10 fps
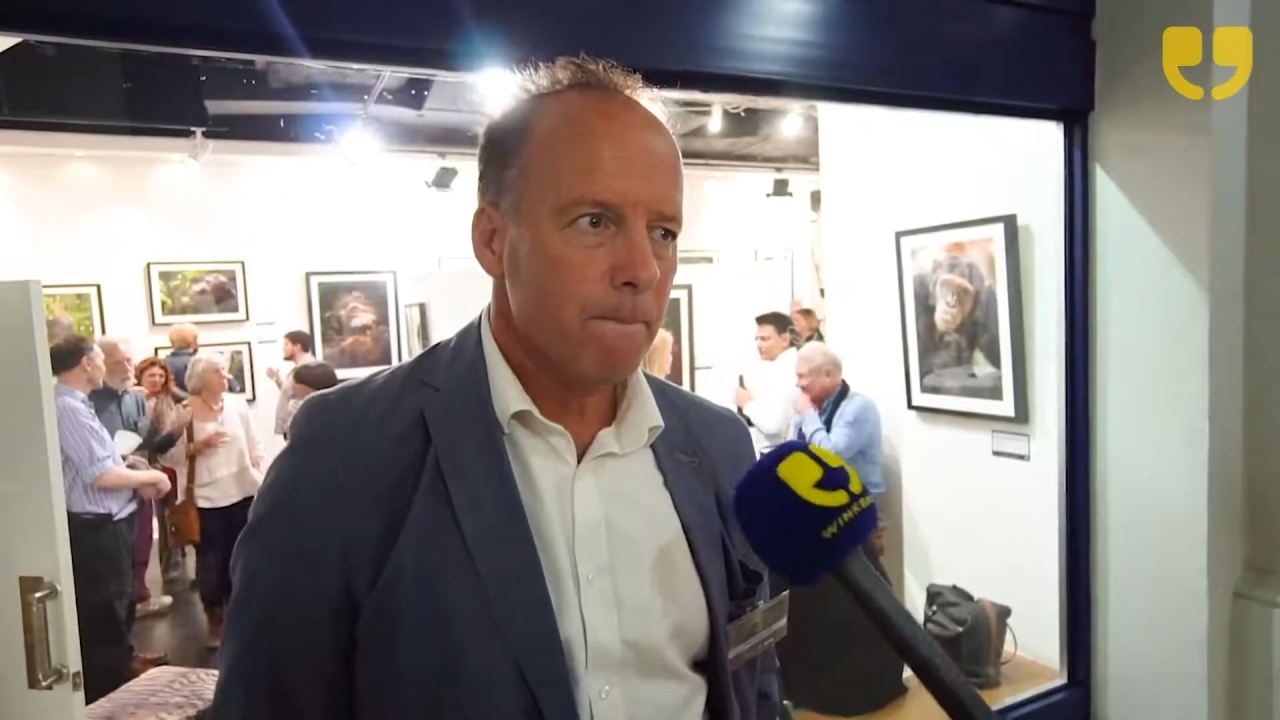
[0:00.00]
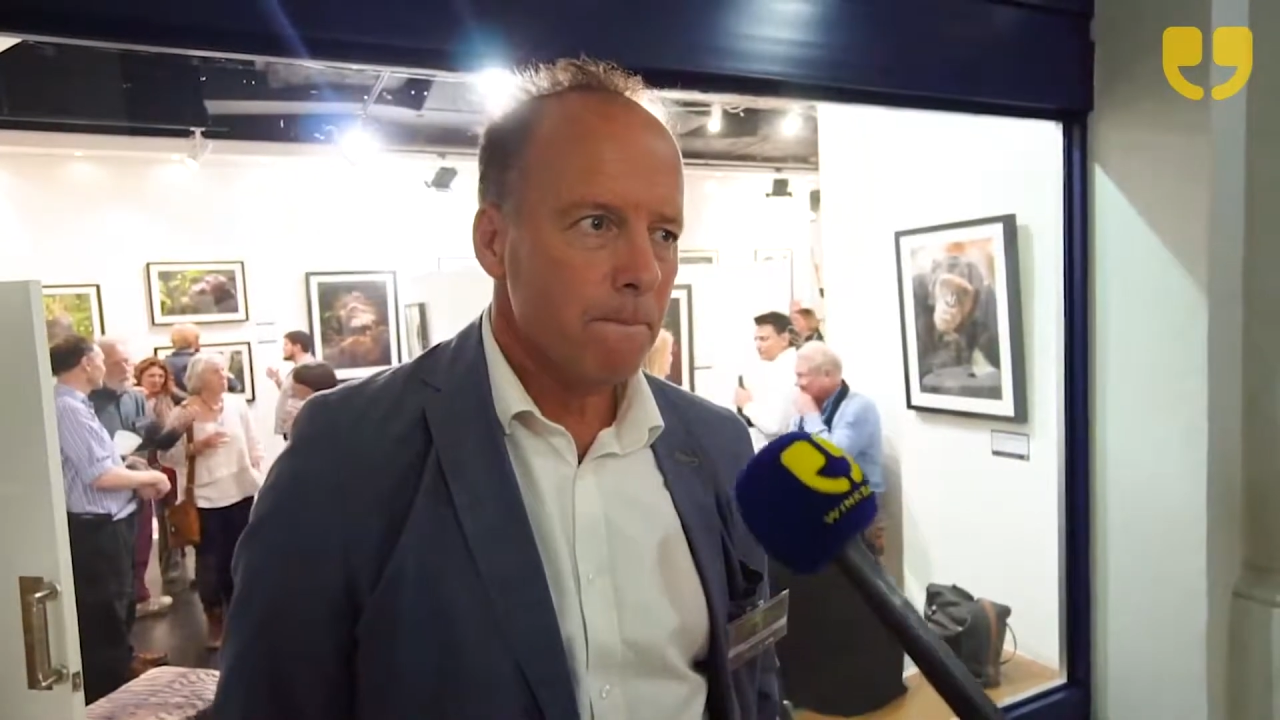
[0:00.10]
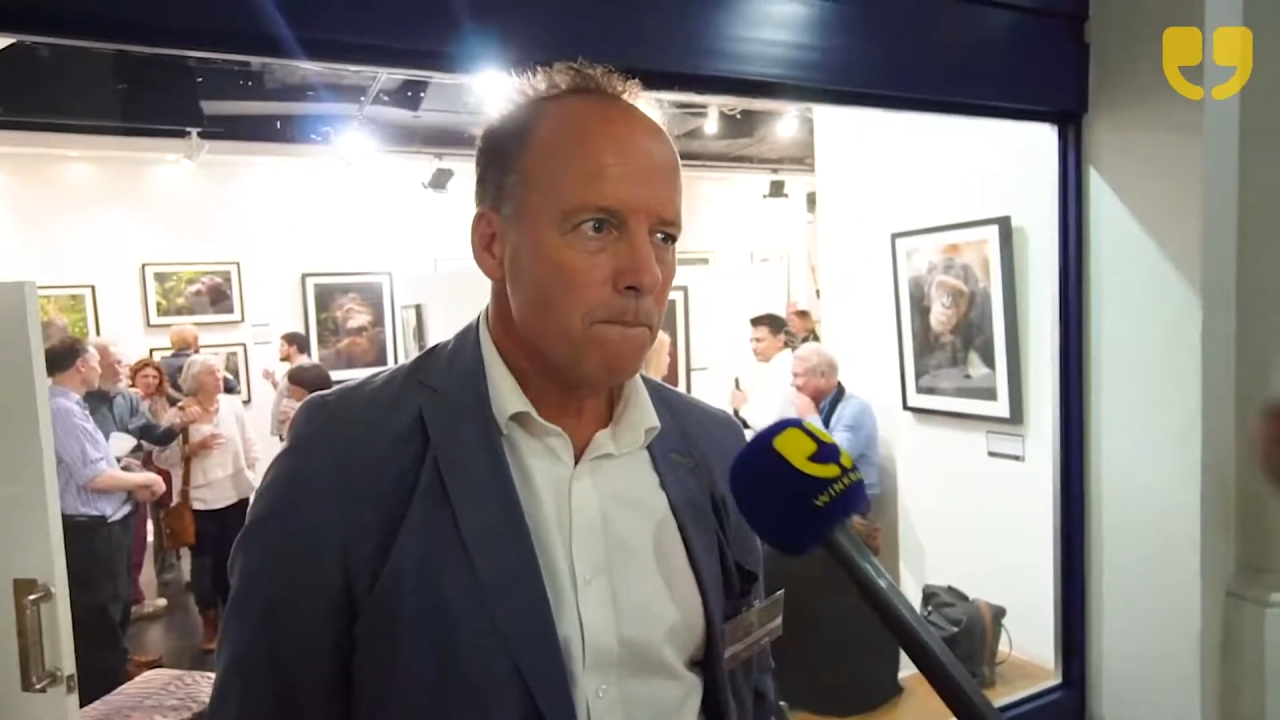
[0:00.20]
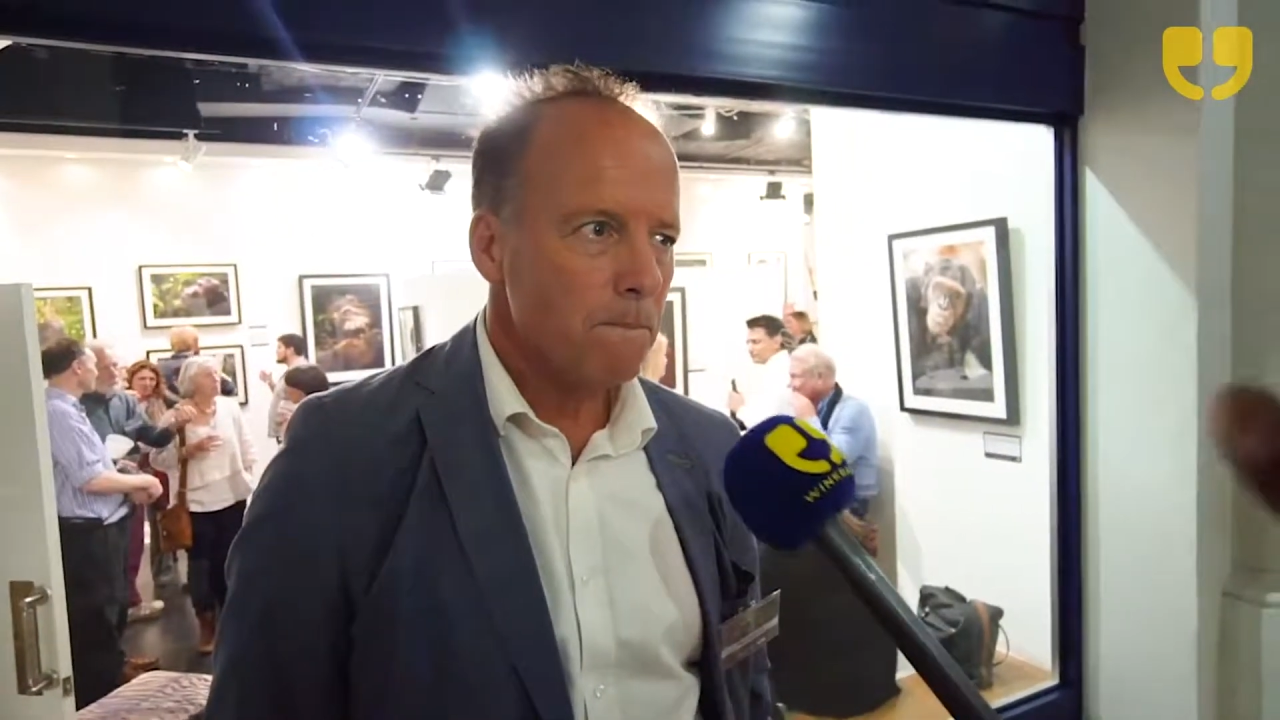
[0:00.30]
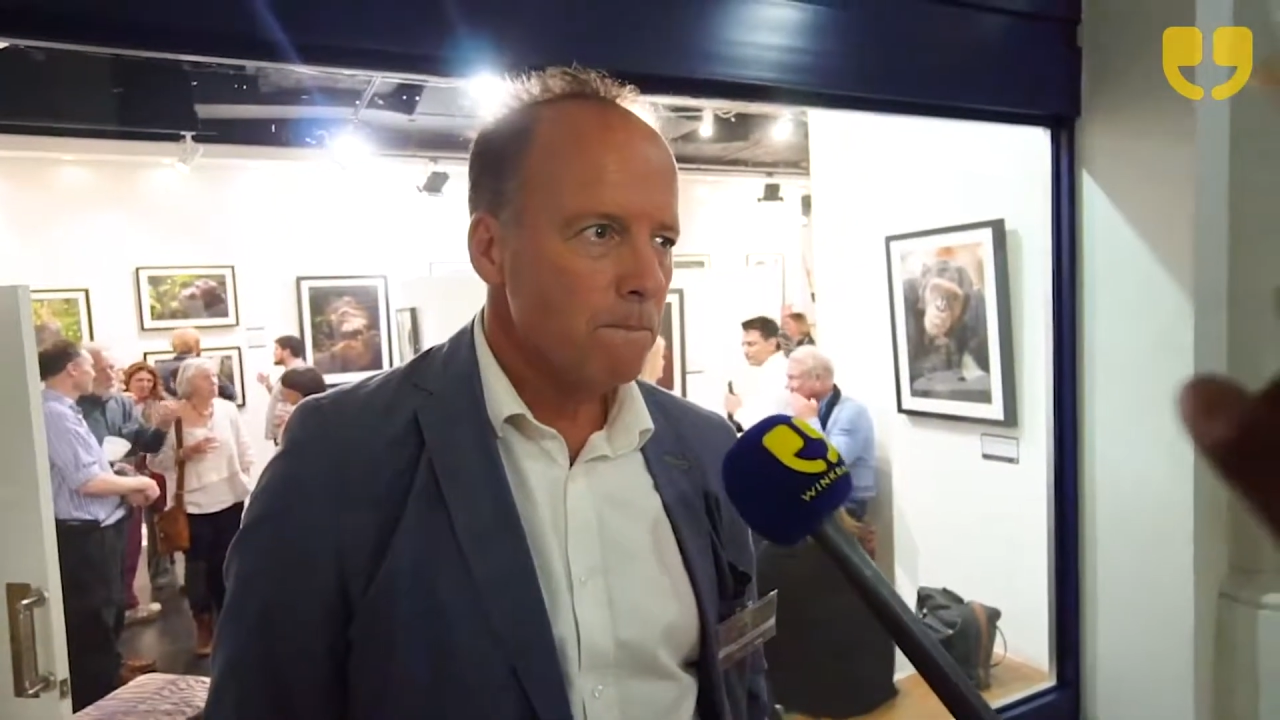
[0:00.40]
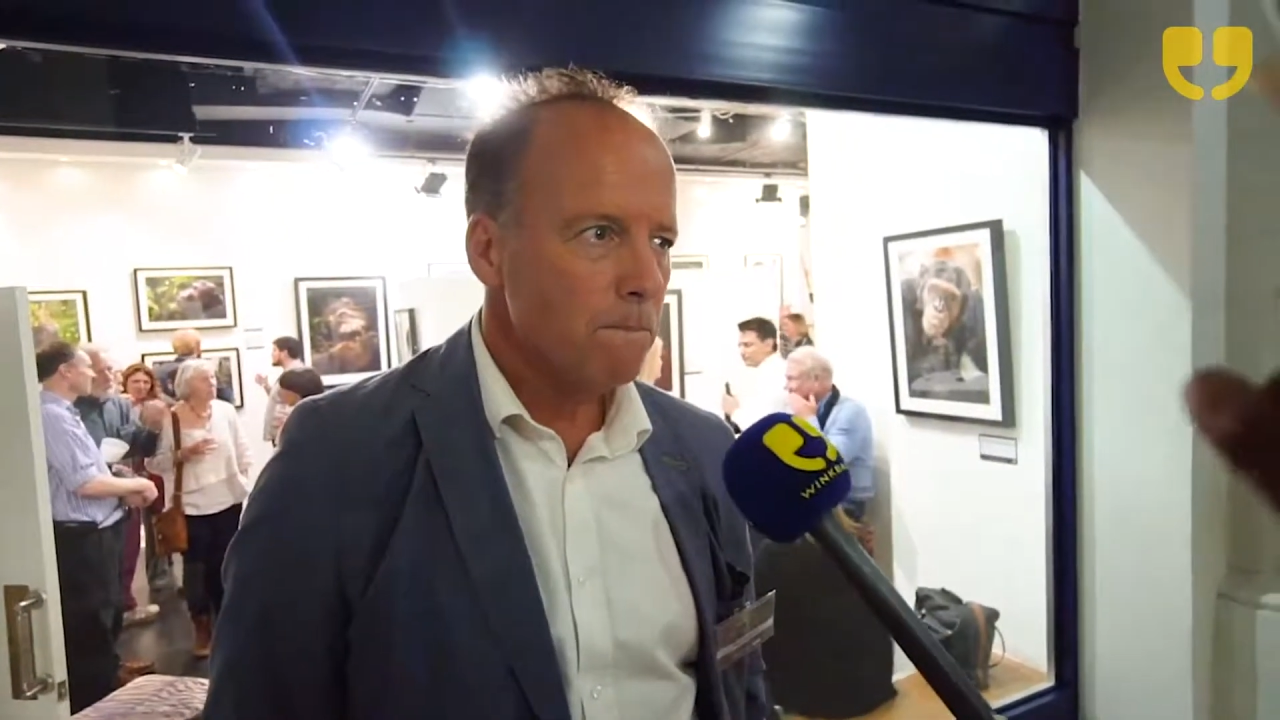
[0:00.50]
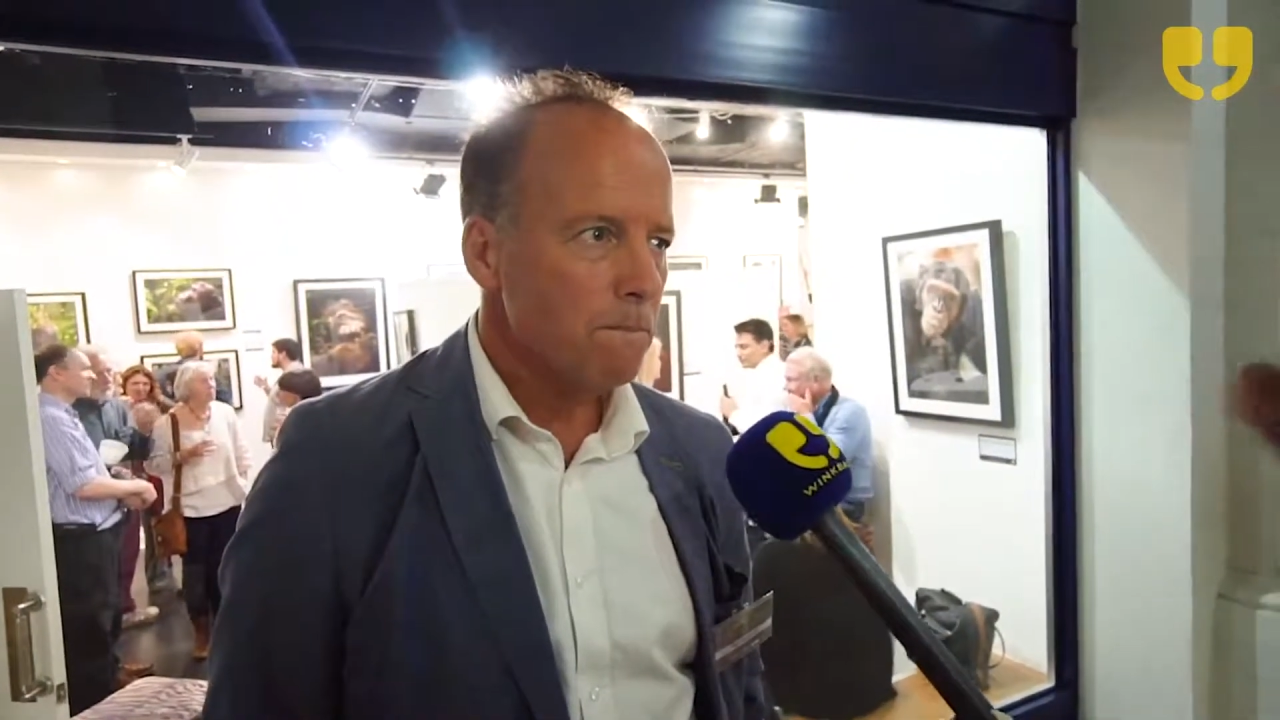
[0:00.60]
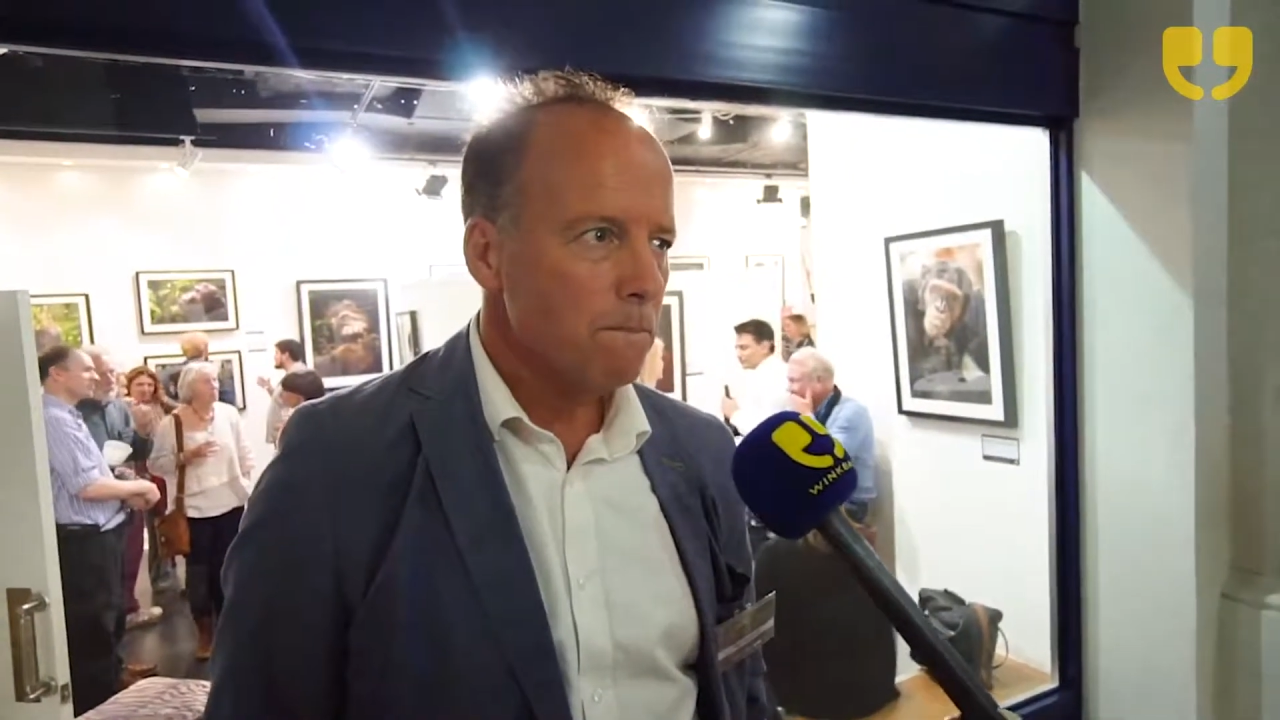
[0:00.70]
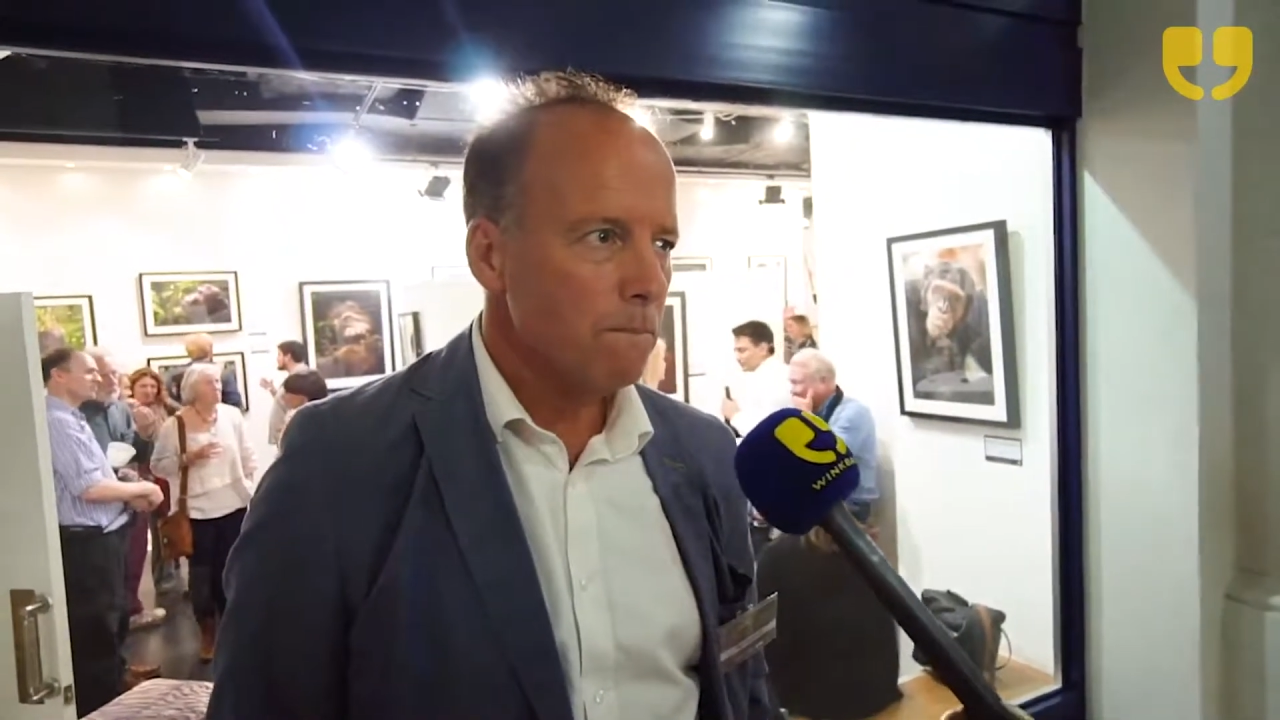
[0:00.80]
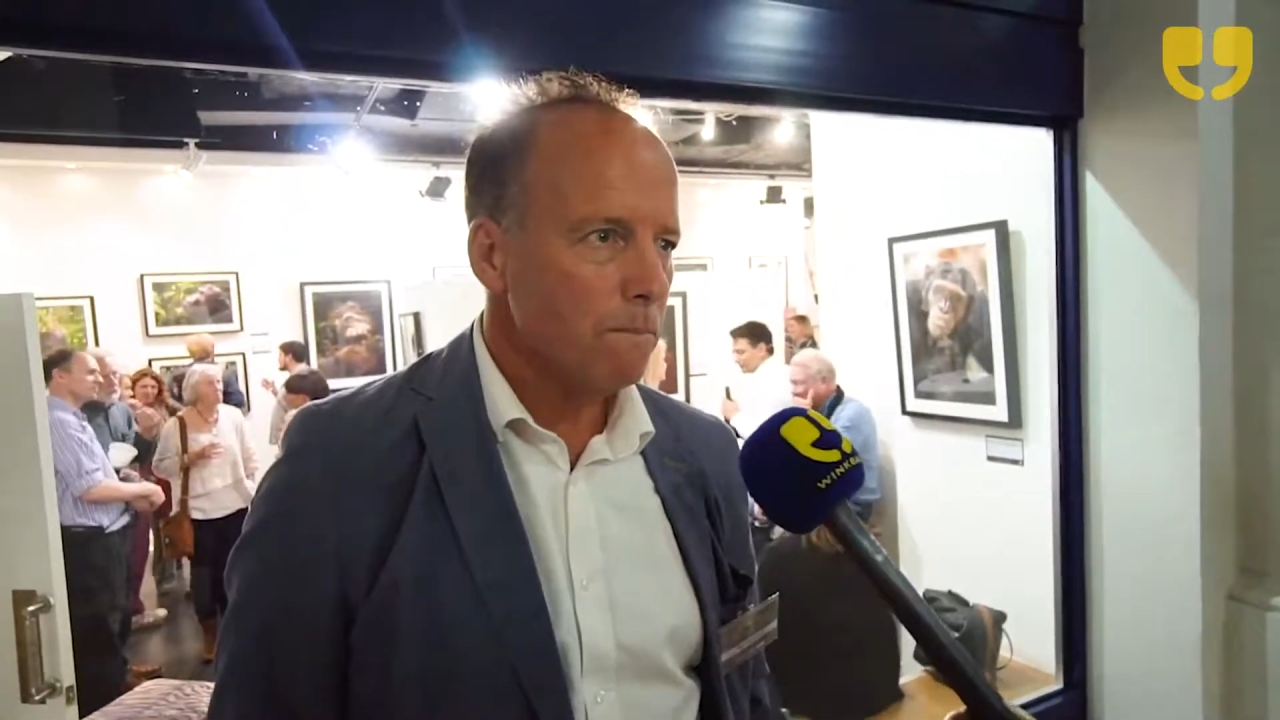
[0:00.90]
should people
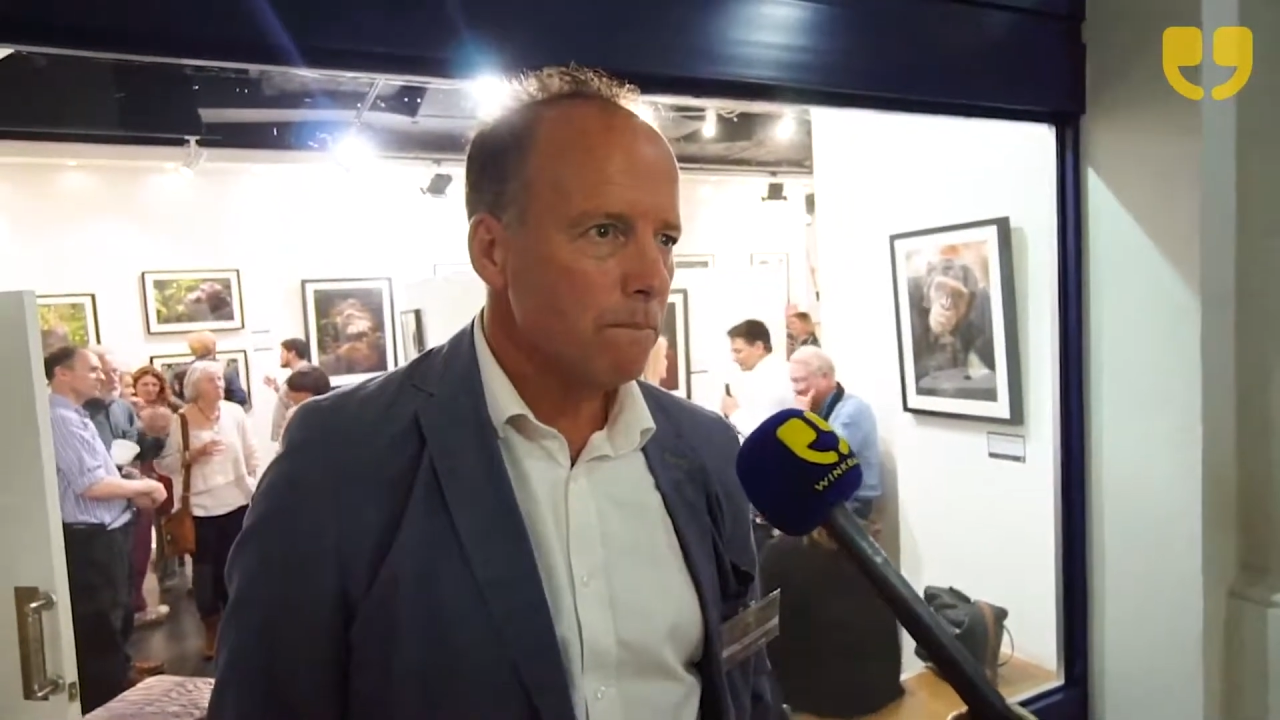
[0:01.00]
care?